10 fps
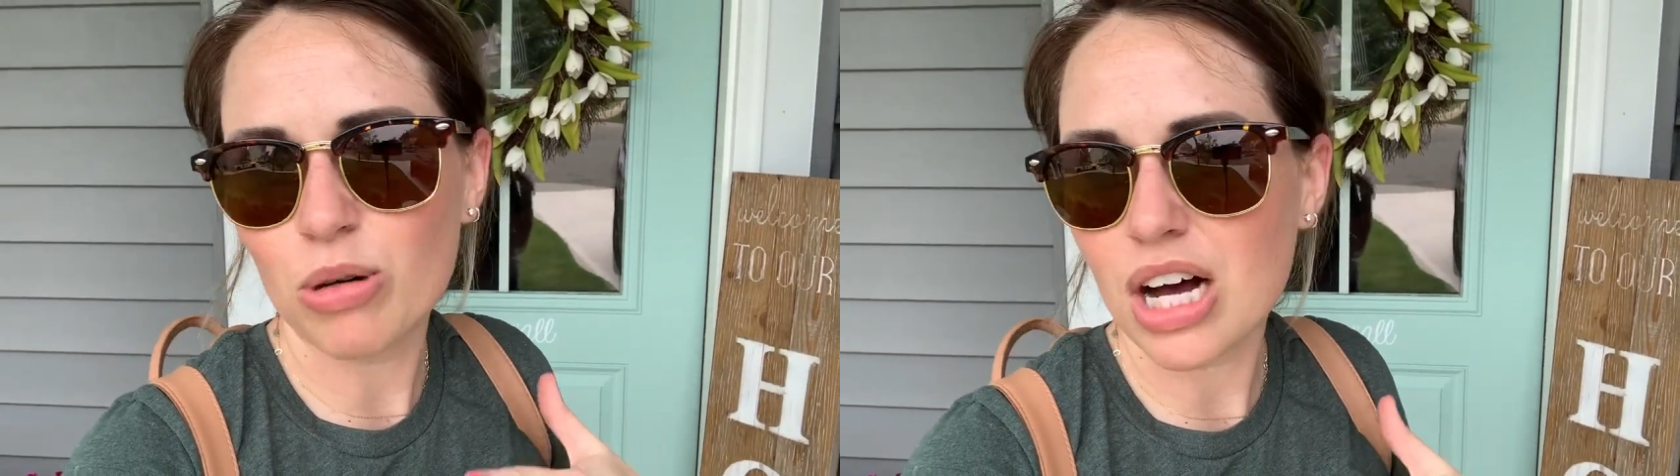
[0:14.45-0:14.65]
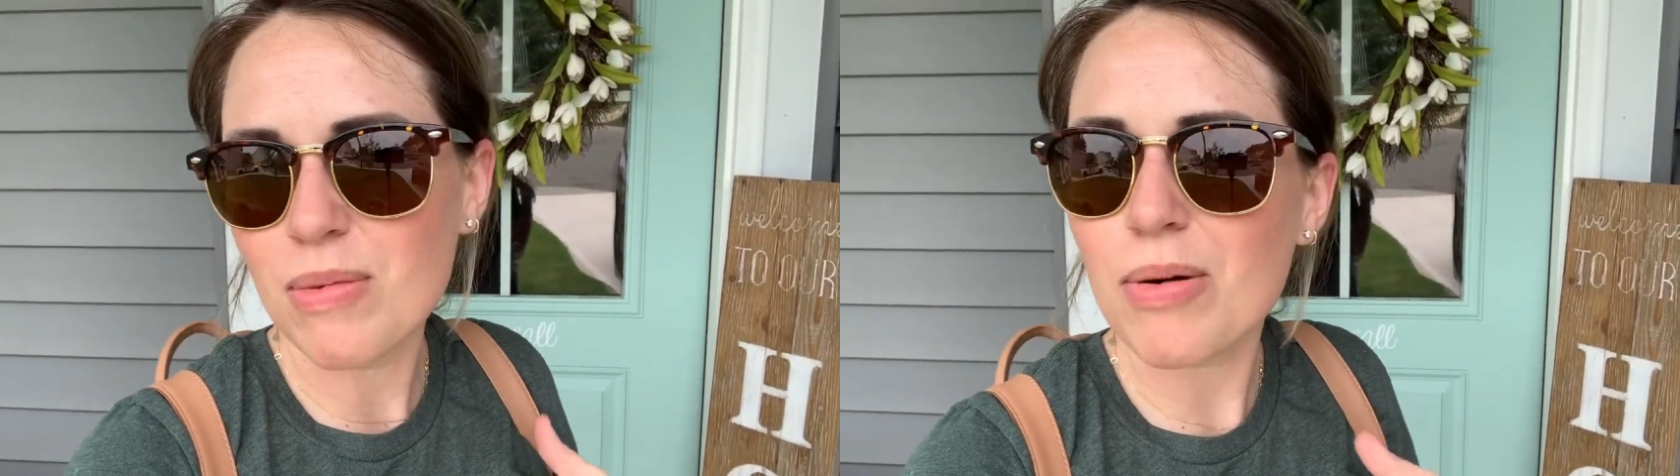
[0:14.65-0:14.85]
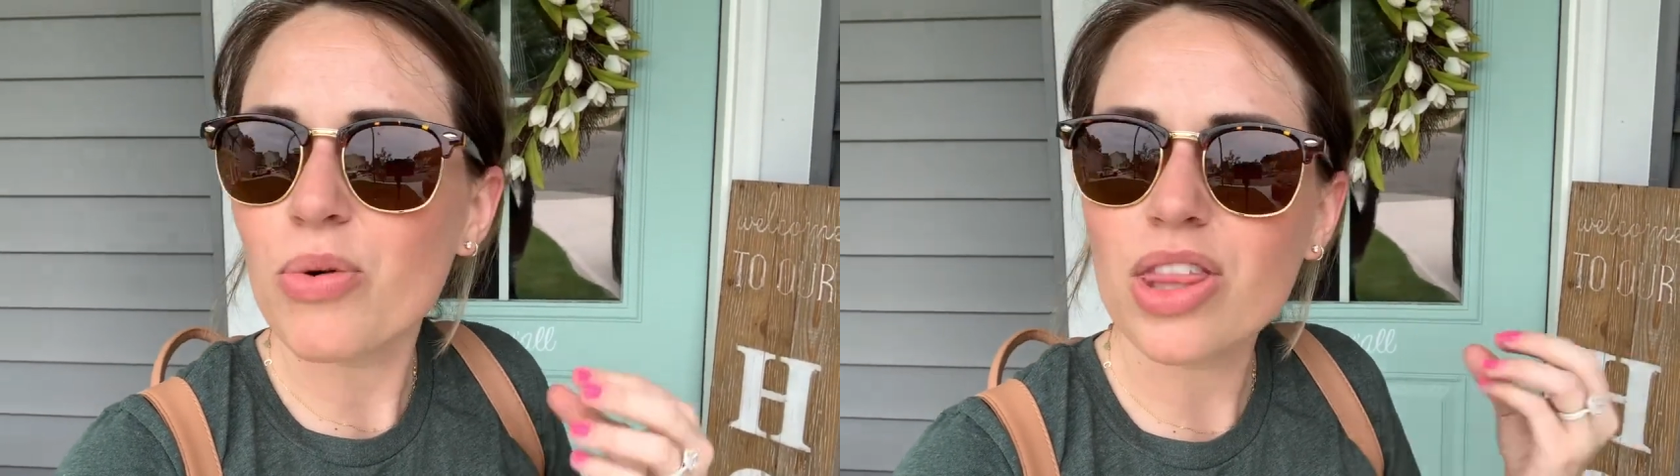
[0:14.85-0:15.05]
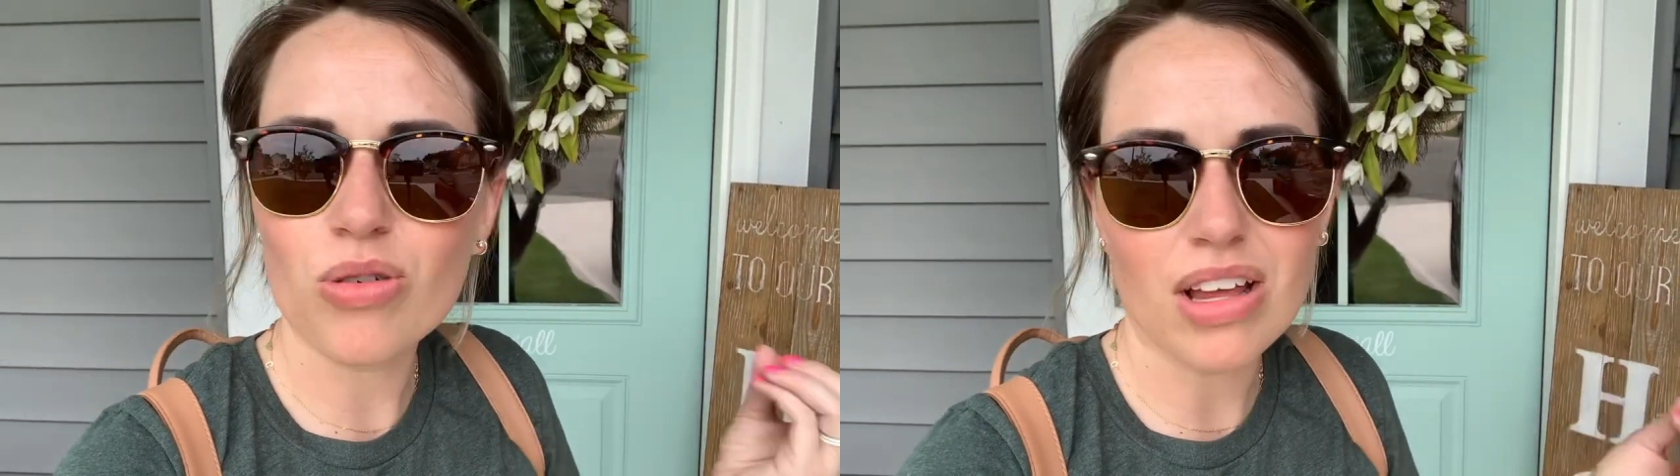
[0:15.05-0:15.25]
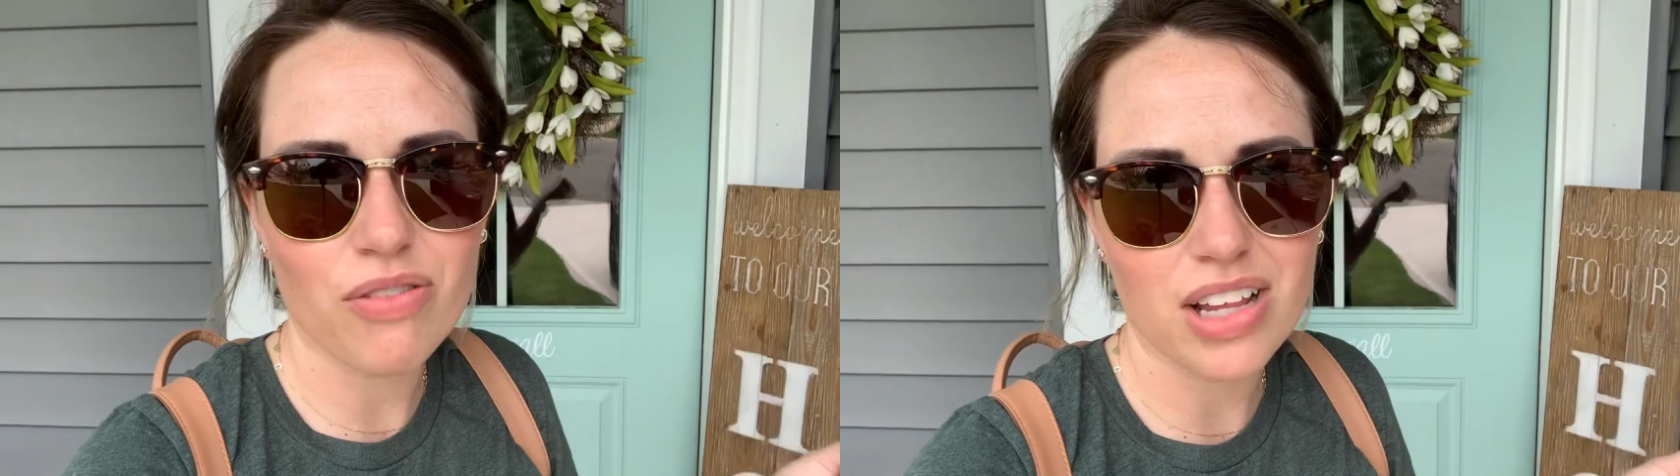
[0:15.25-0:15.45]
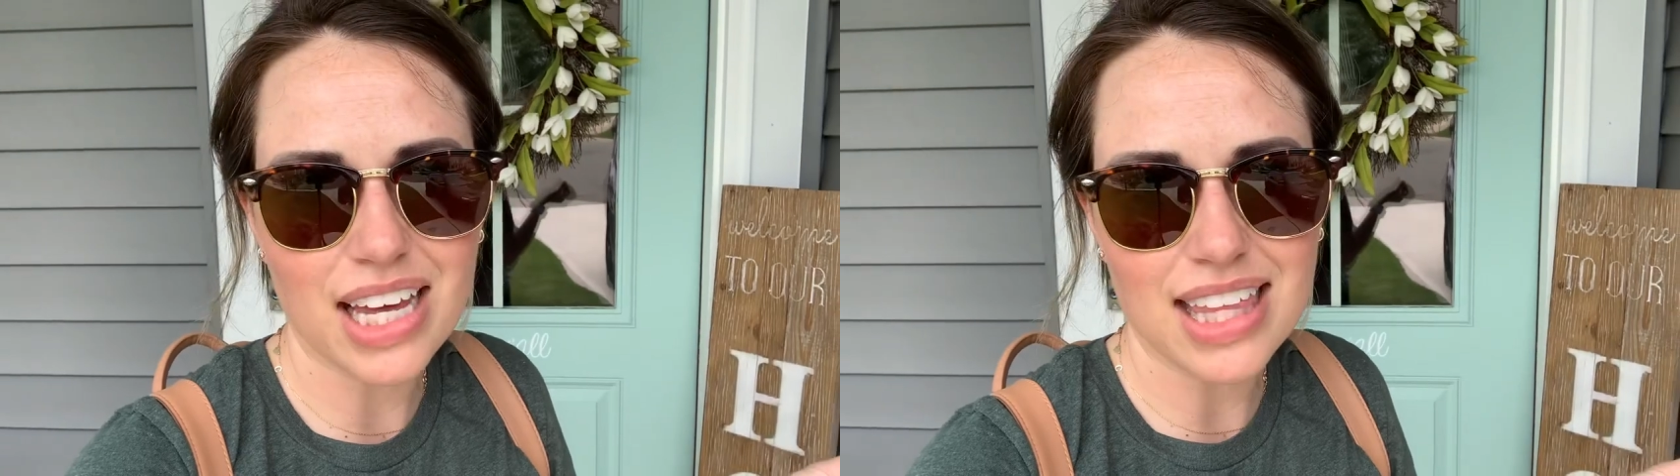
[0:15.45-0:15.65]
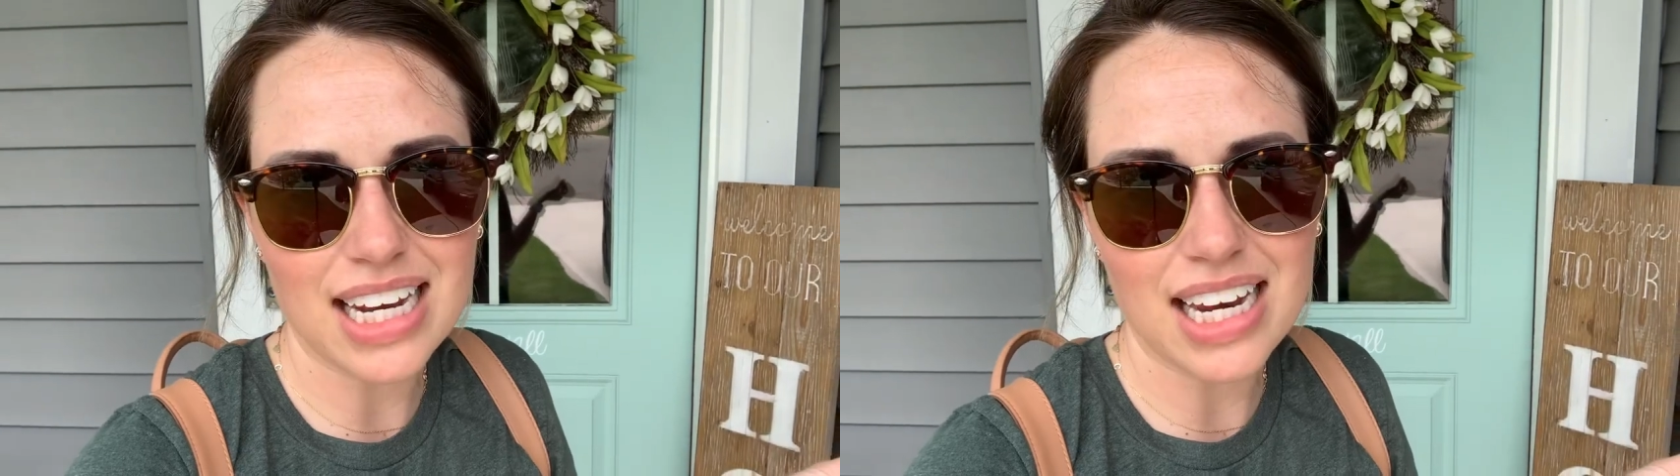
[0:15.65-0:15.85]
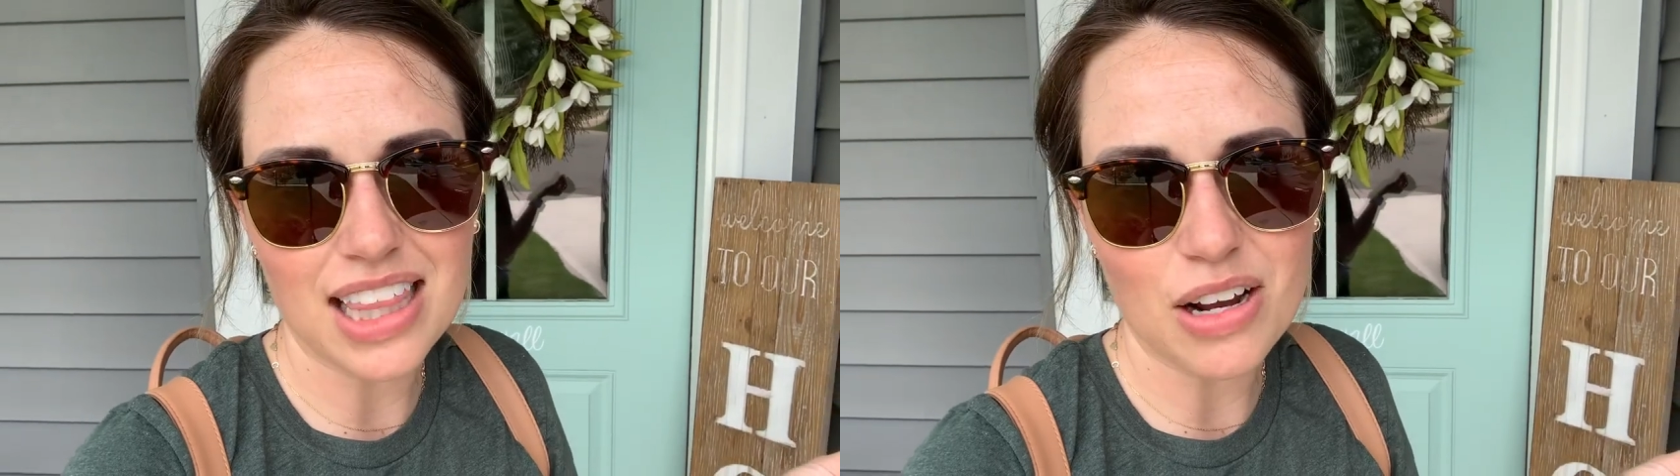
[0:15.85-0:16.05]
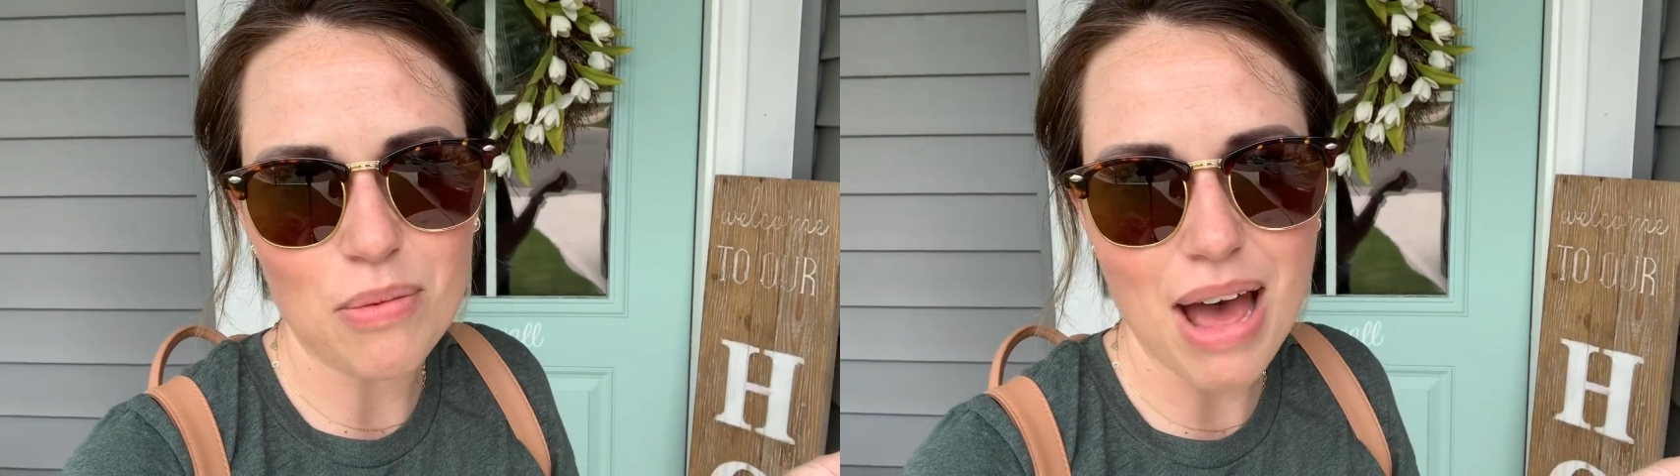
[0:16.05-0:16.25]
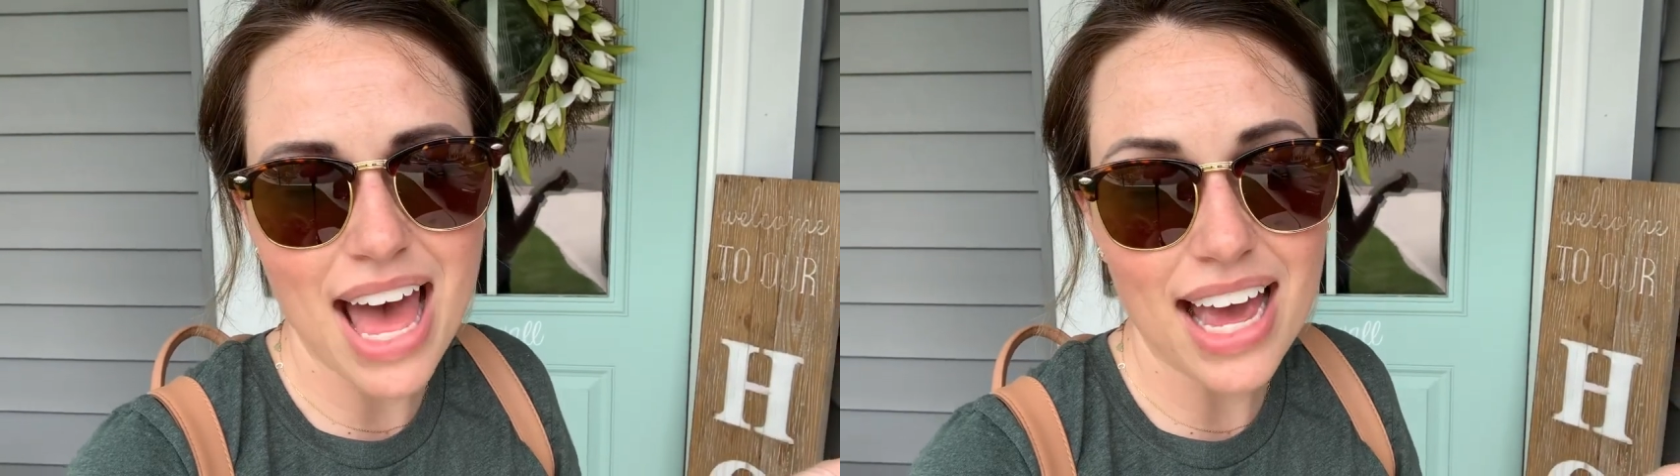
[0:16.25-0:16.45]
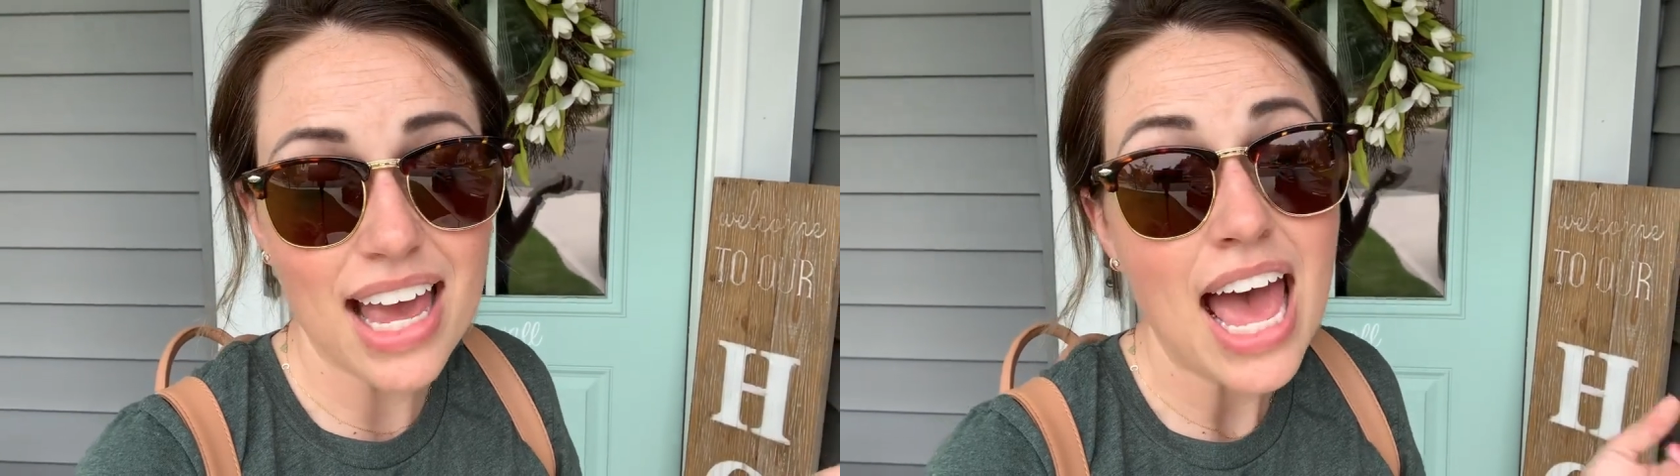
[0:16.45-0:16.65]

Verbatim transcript: come up with or they feel like they need in their bag.